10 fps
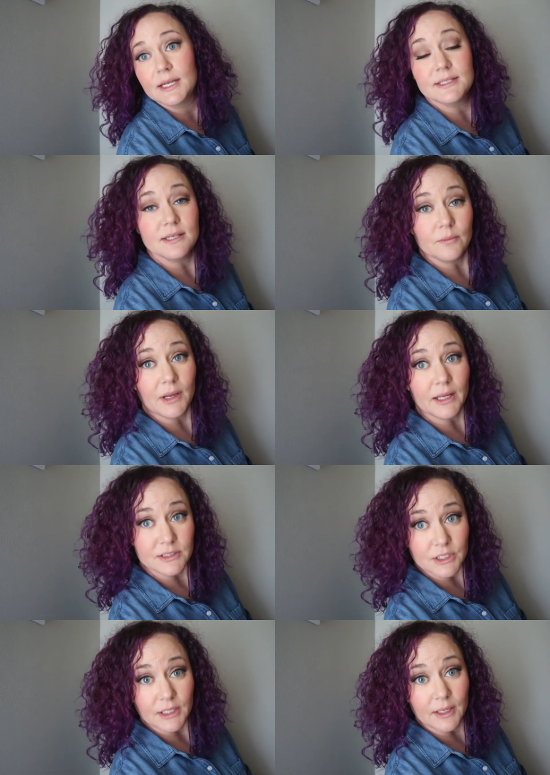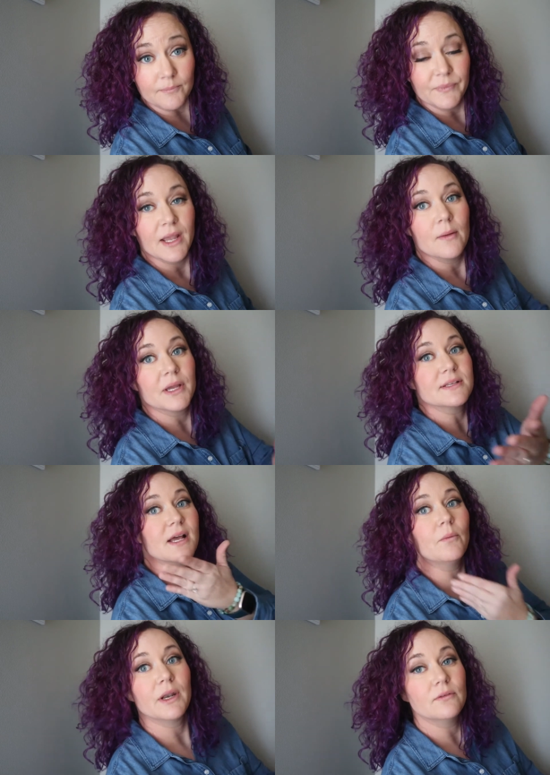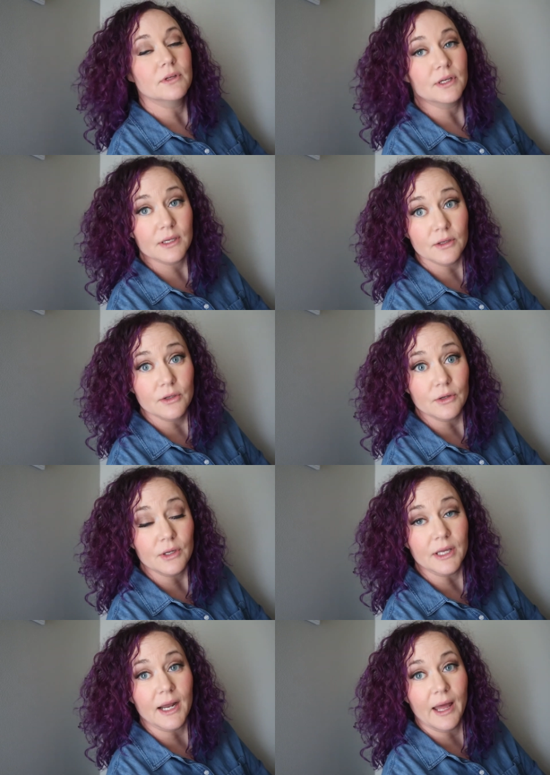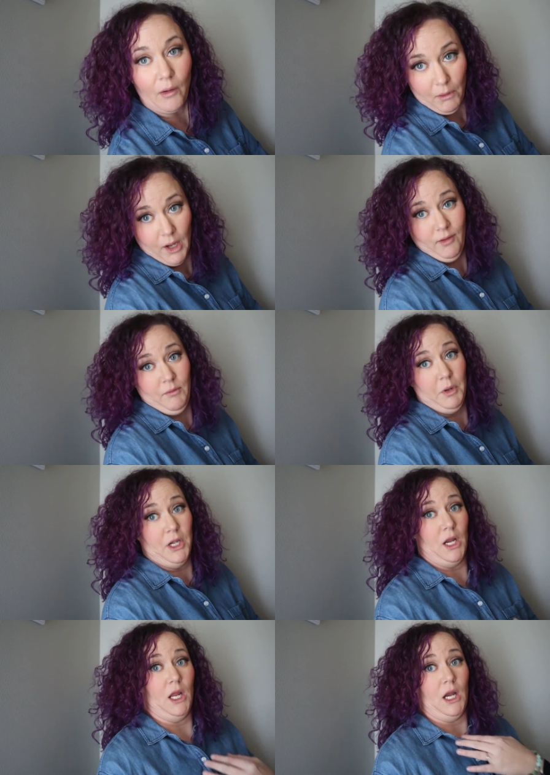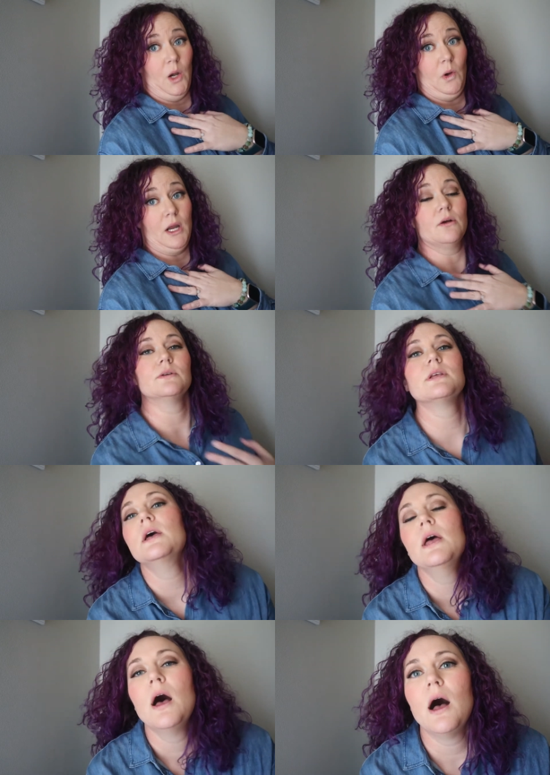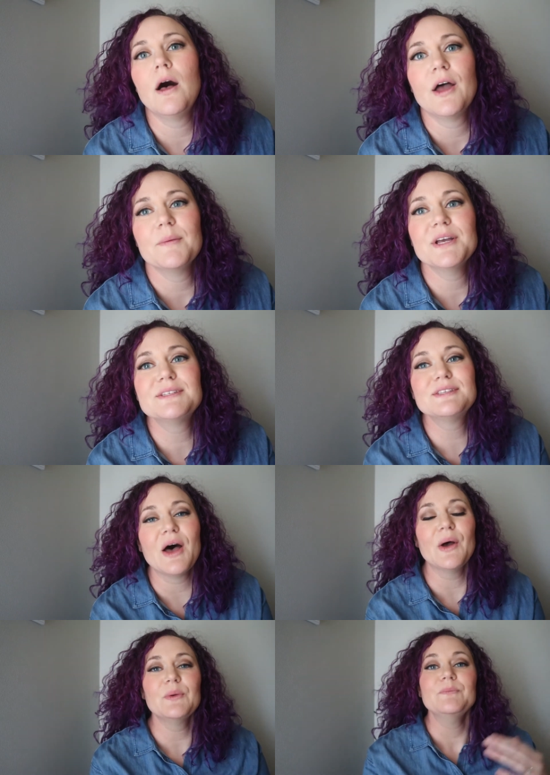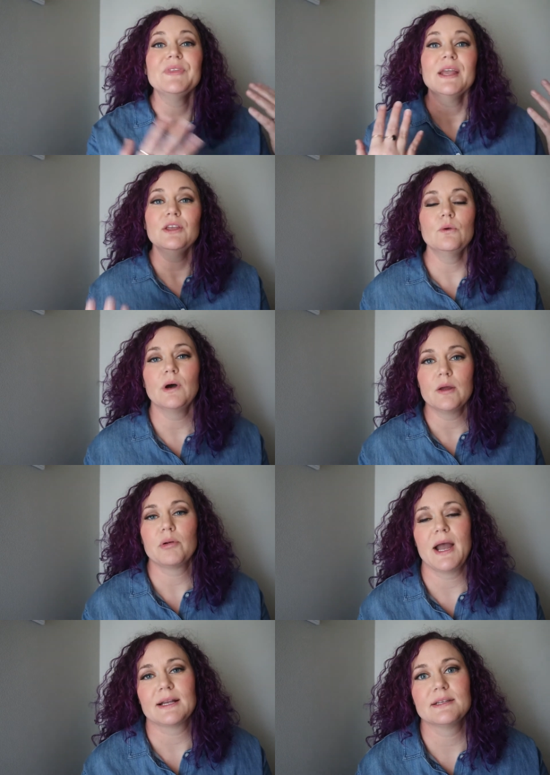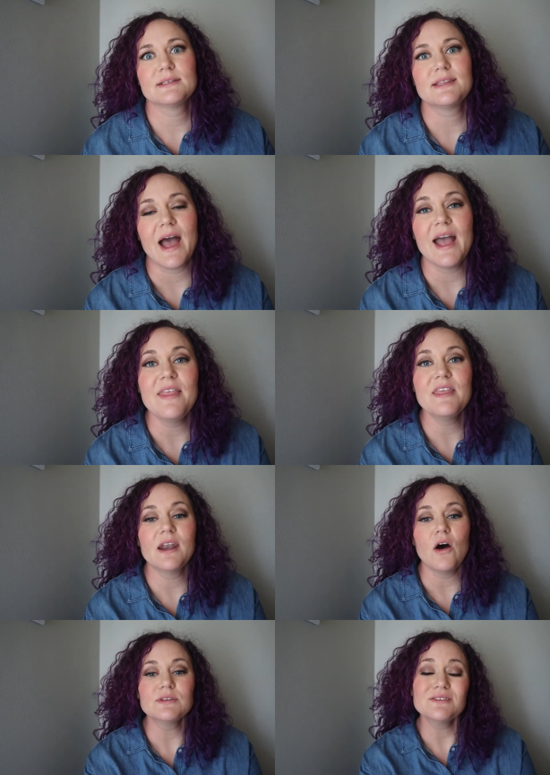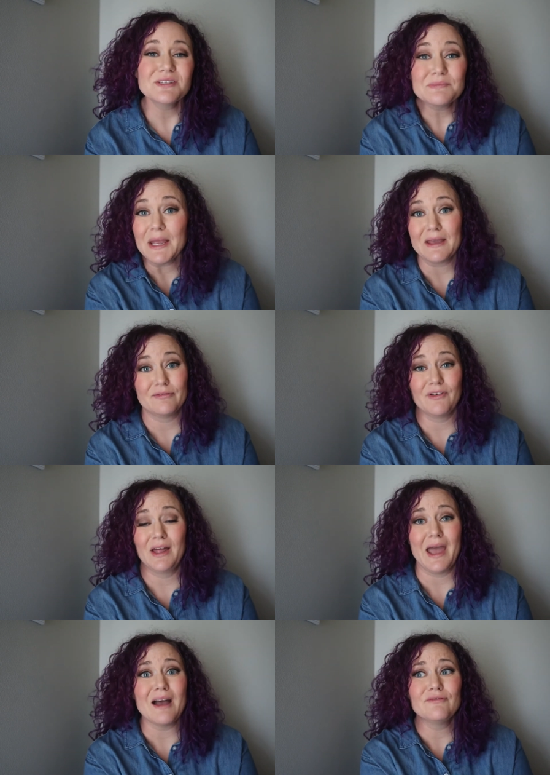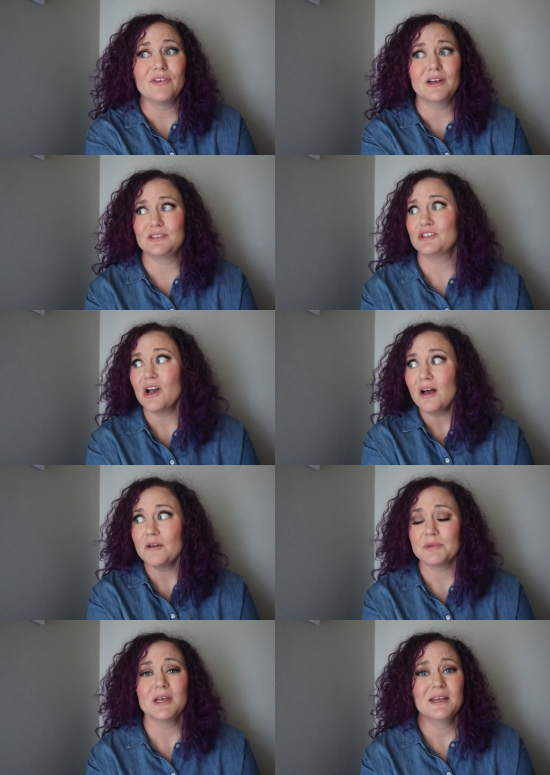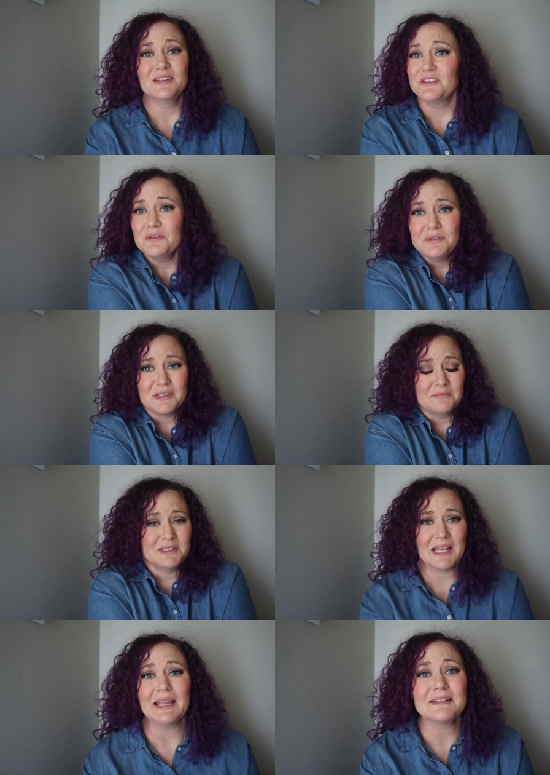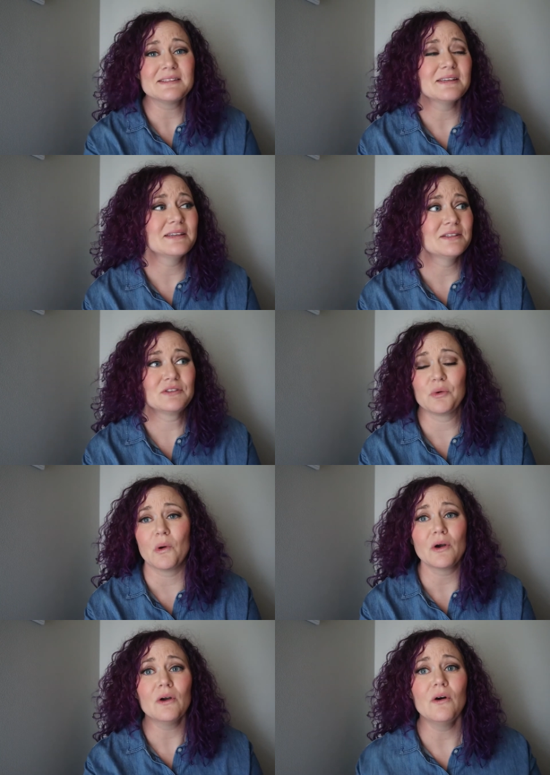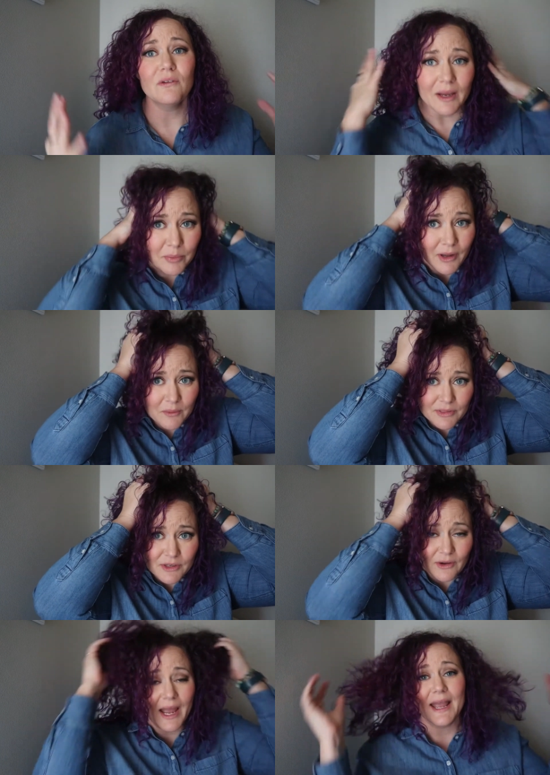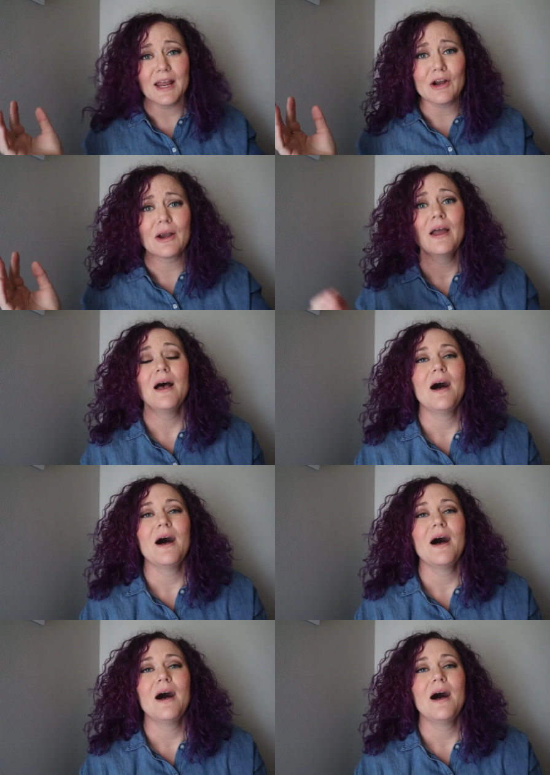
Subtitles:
and tilt my chin because I want to look good. I don't want to have a bunch of like wrinkles. So you want to practice that, and then also just make it fun. Have fun, jump, do some dances, twirl, like play with your hair.